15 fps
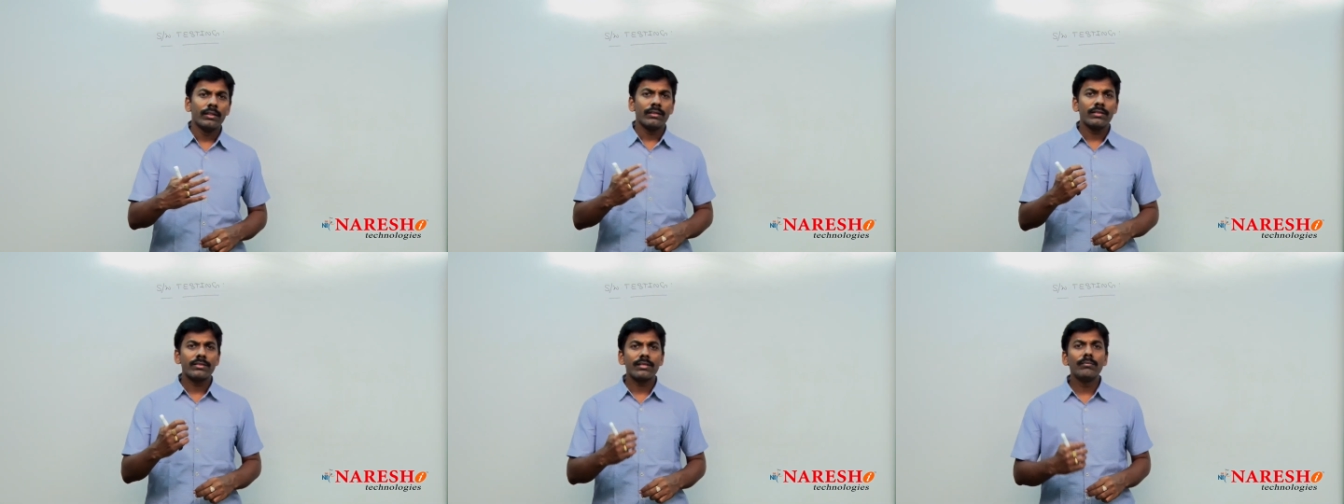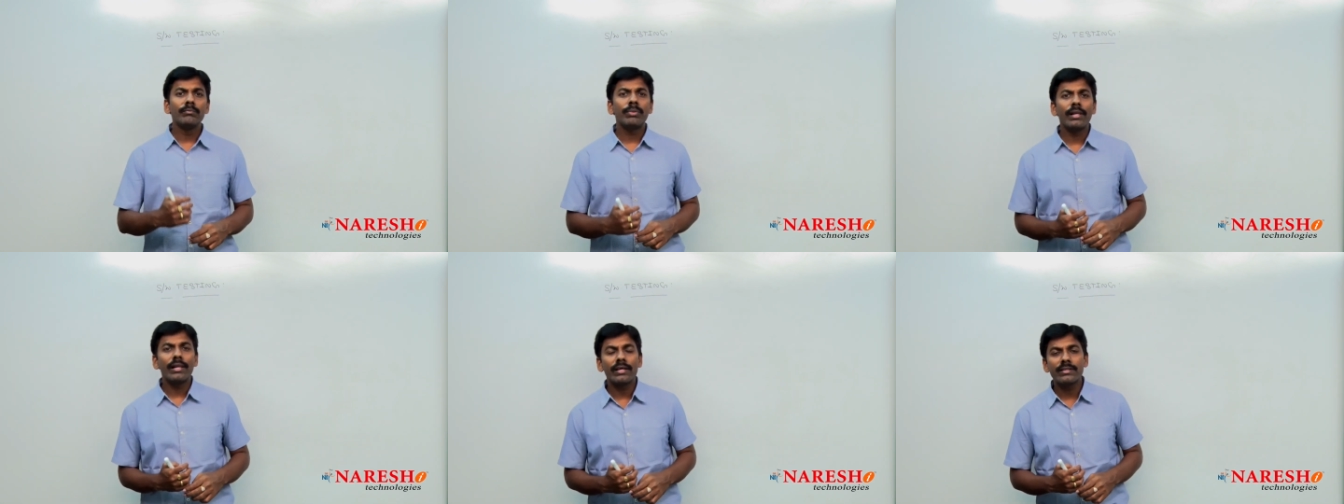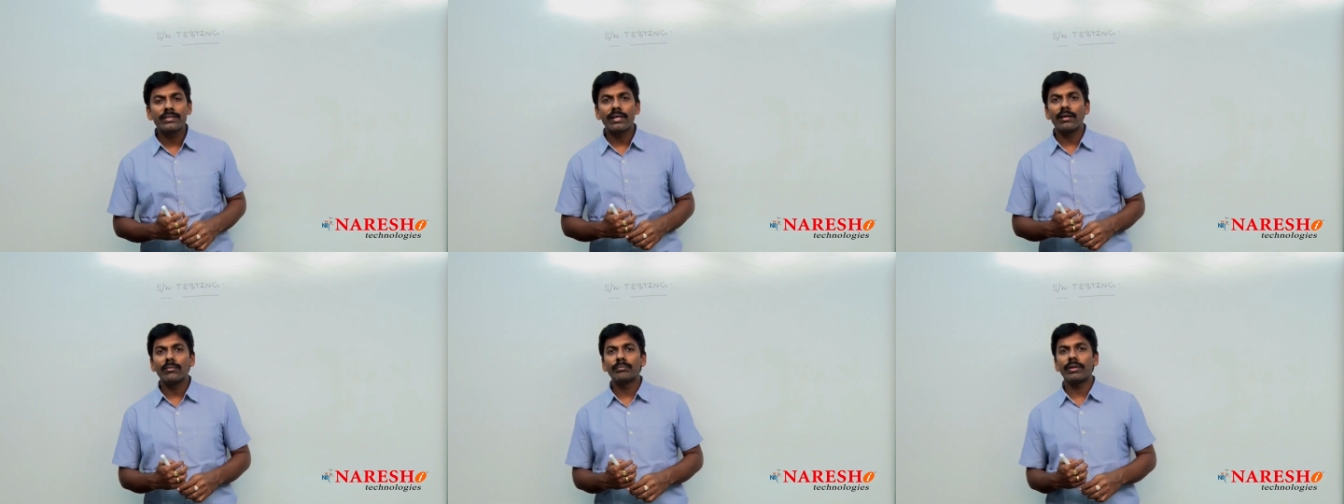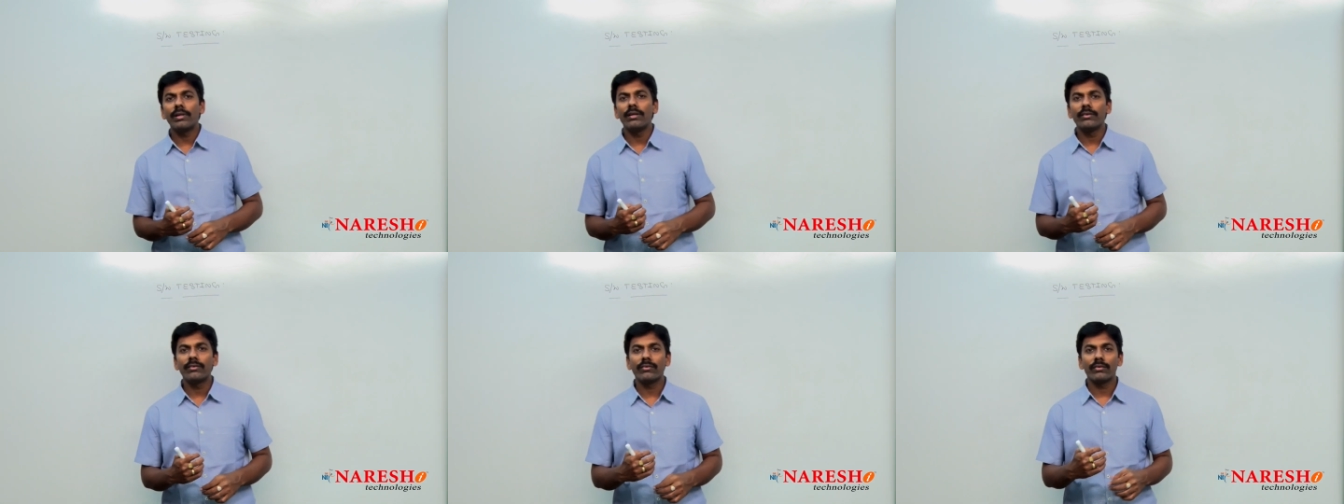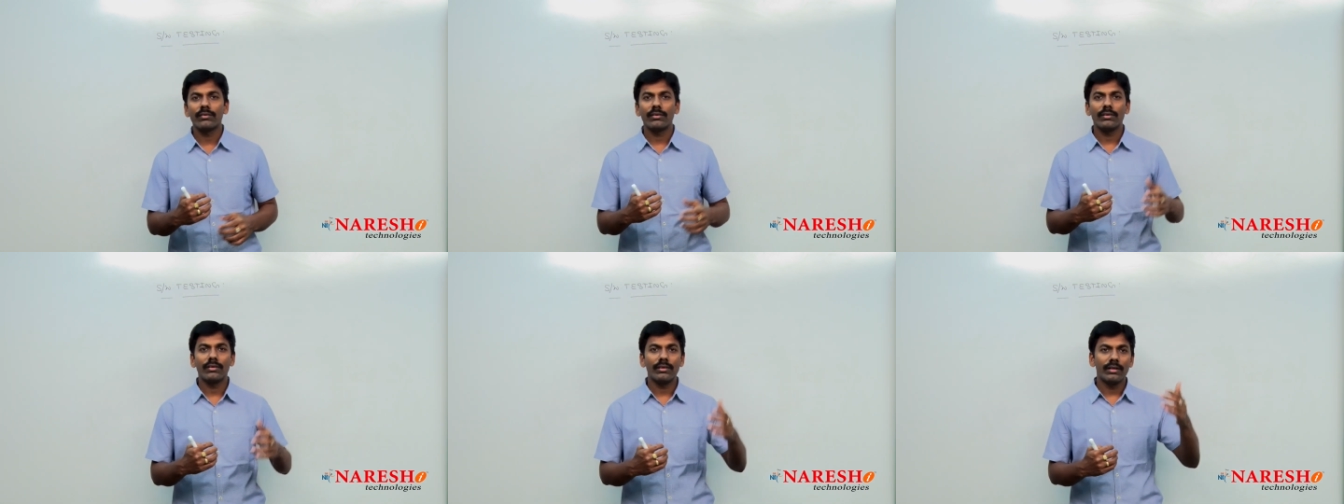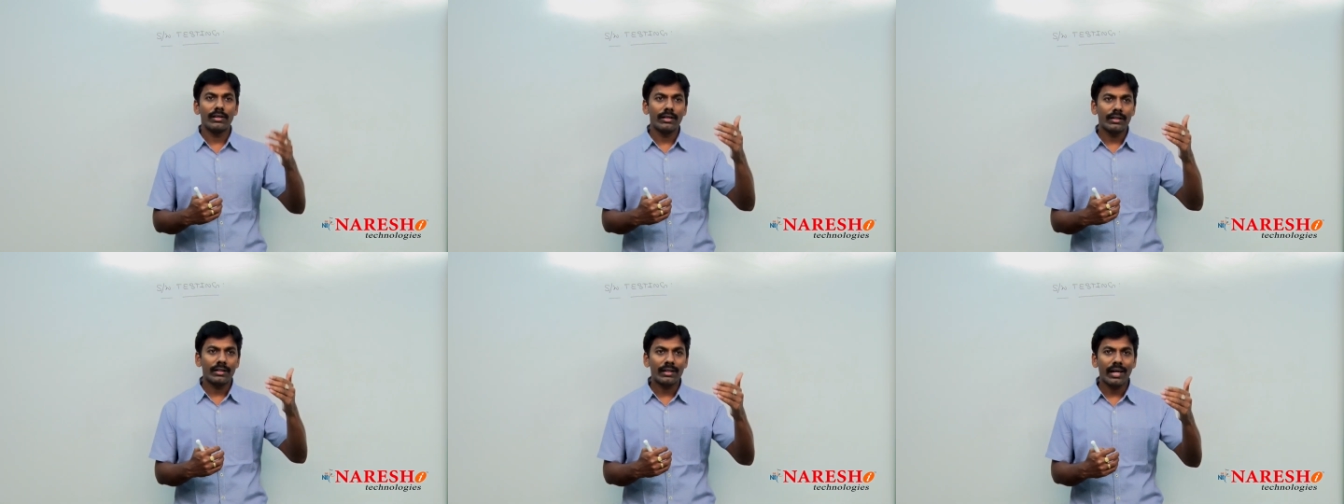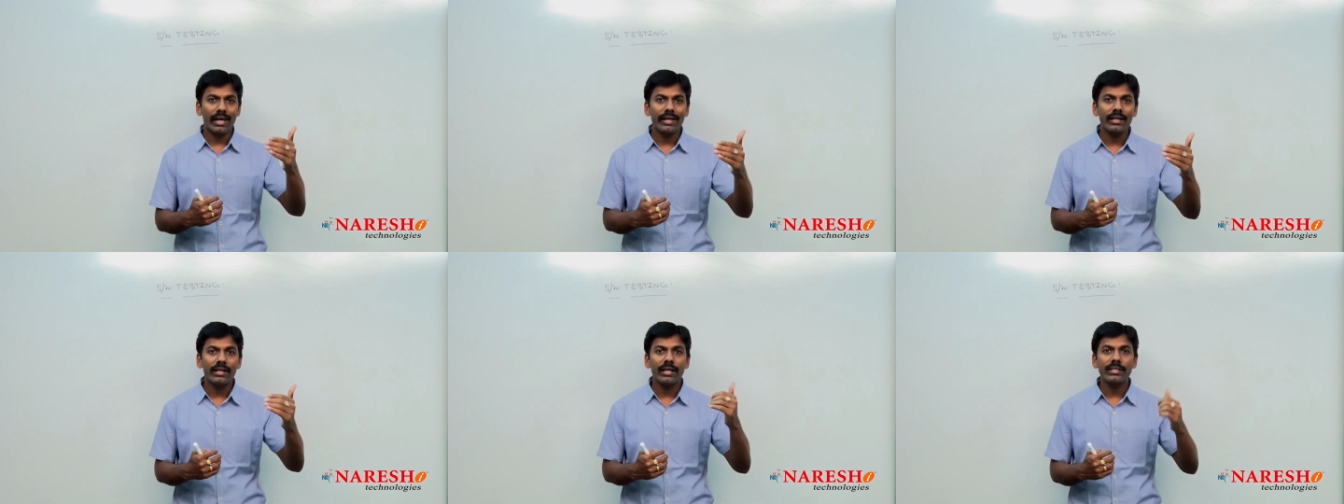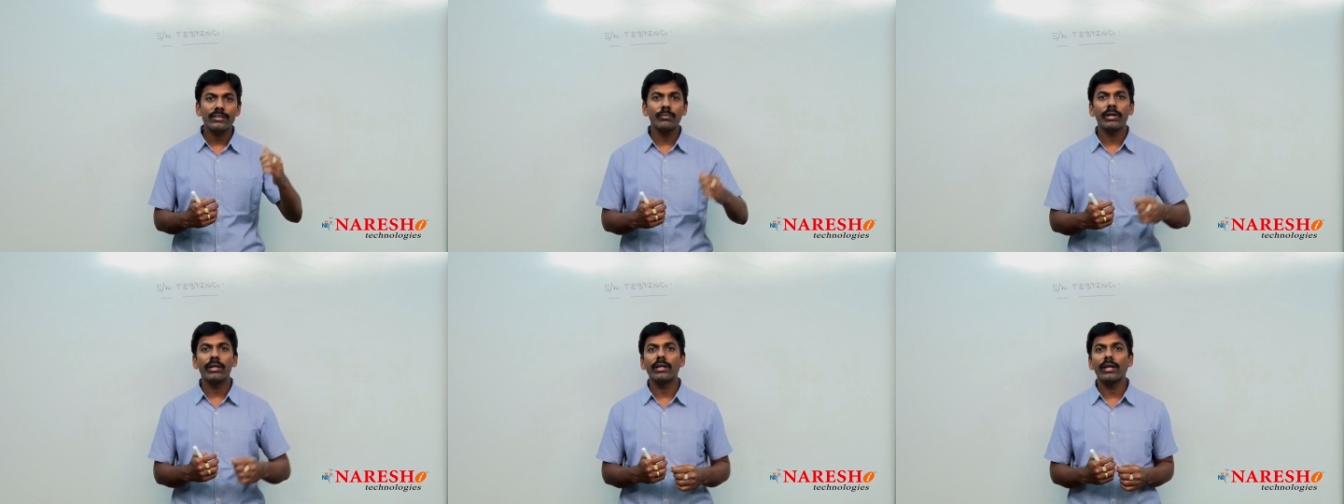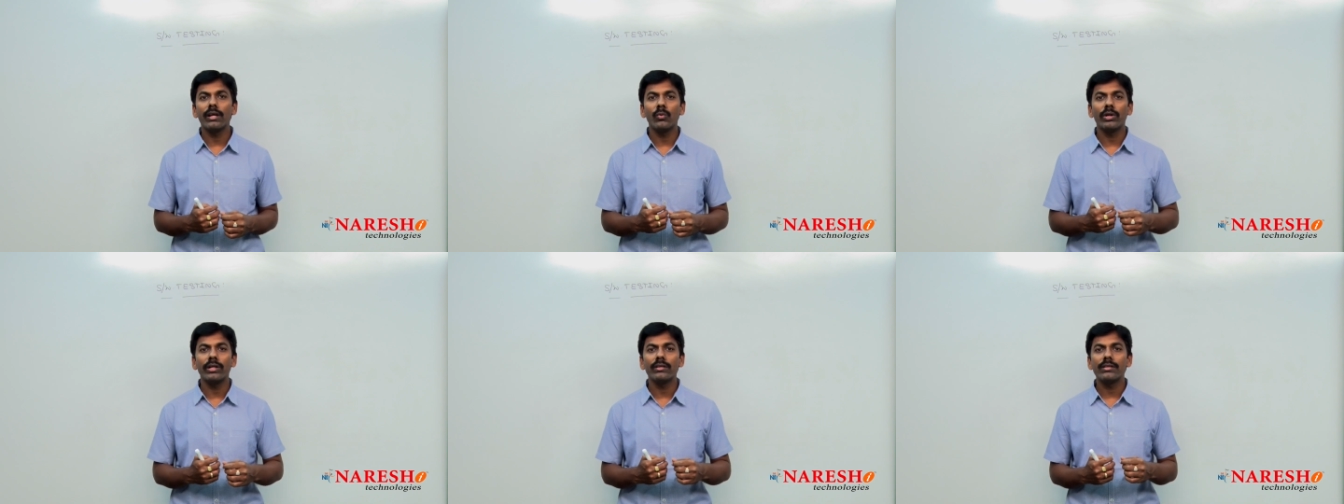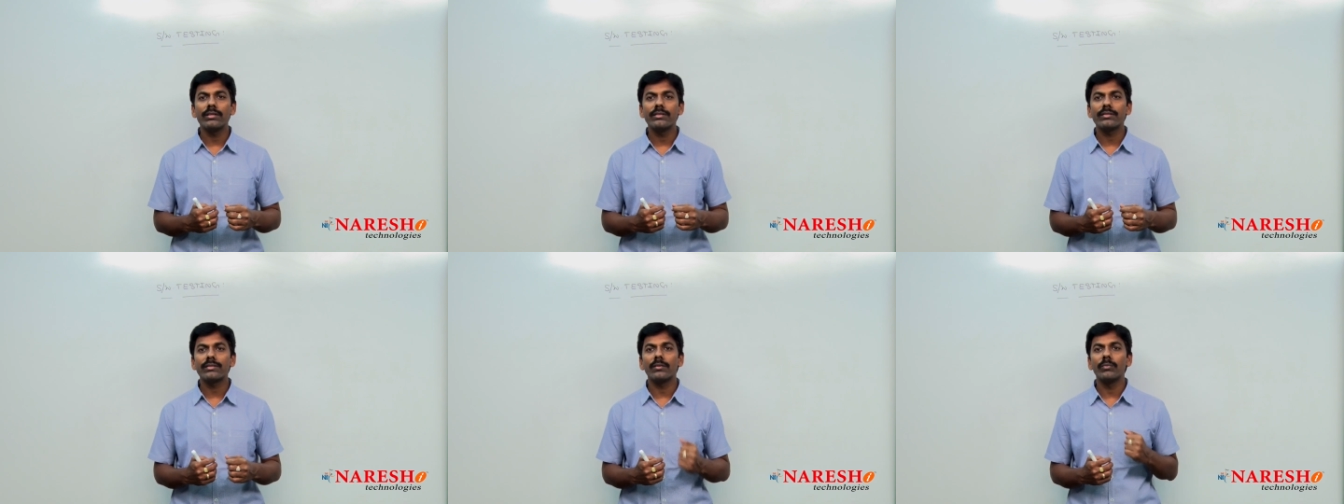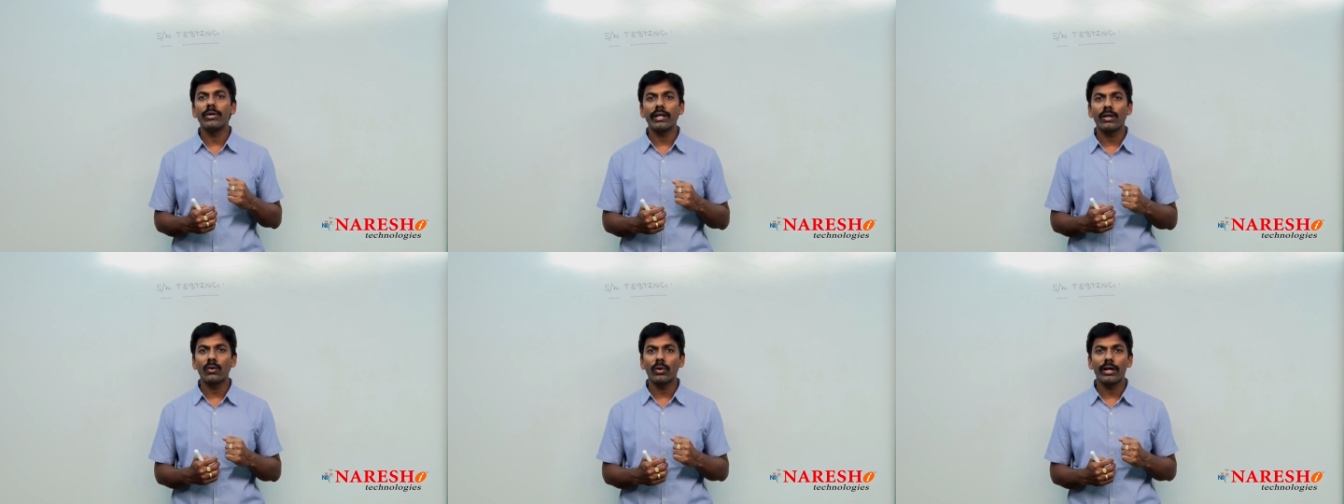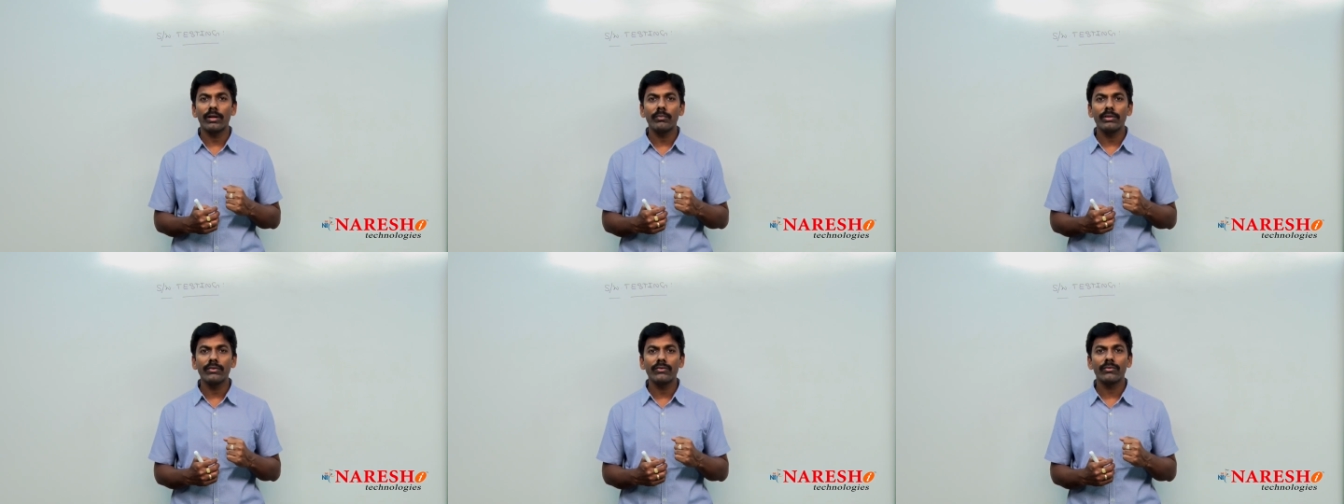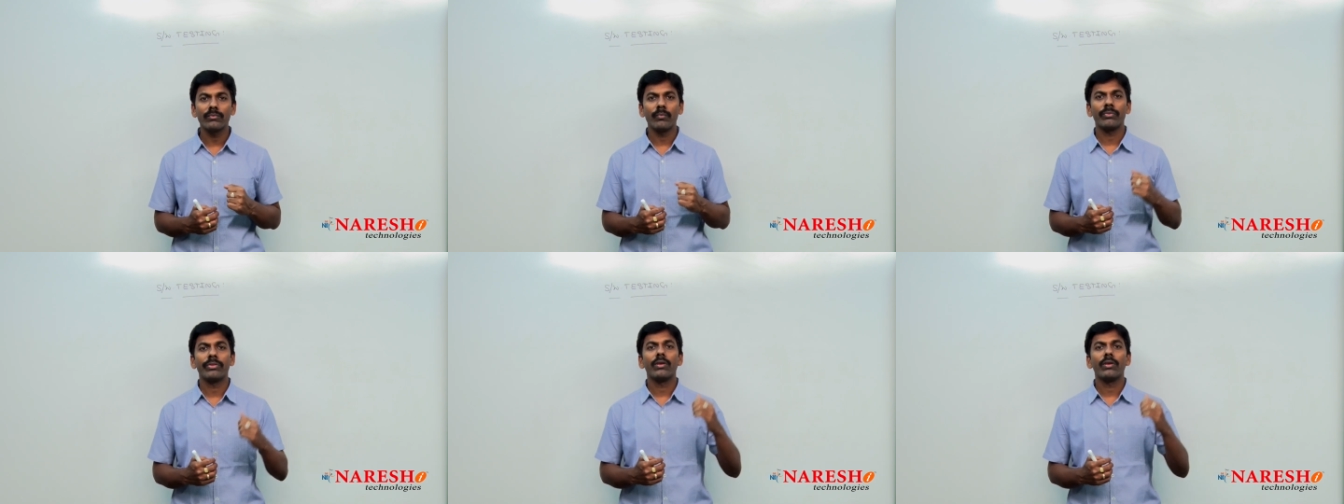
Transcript: The simple example is client has been given some requirements.